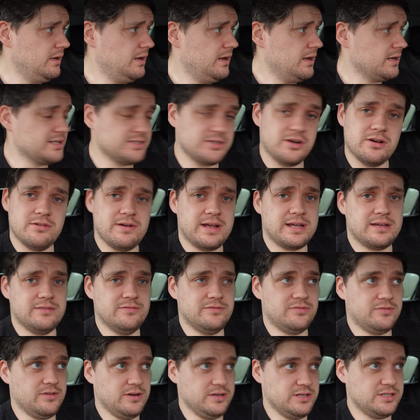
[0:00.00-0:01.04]
Because I reckon
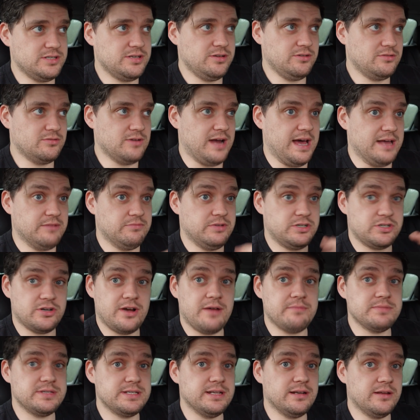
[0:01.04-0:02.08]
for under £2,000, which I
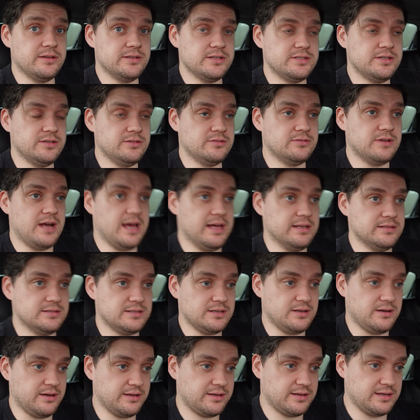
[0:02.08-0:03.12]
am still under £2,000,
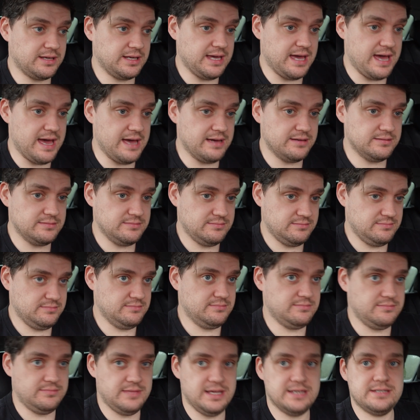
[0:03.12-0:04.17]
I can get
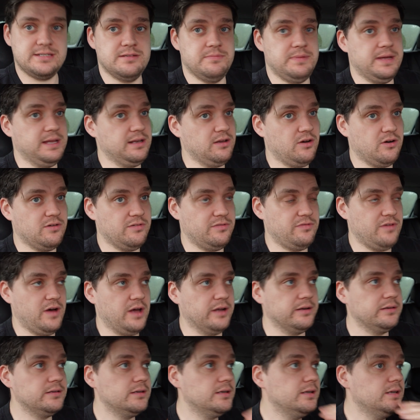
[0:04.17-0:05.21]
this to be a lot of
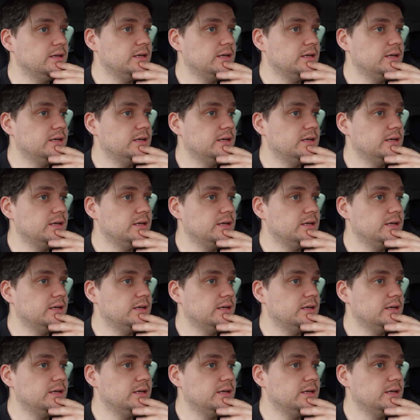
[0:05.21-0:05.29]
fun.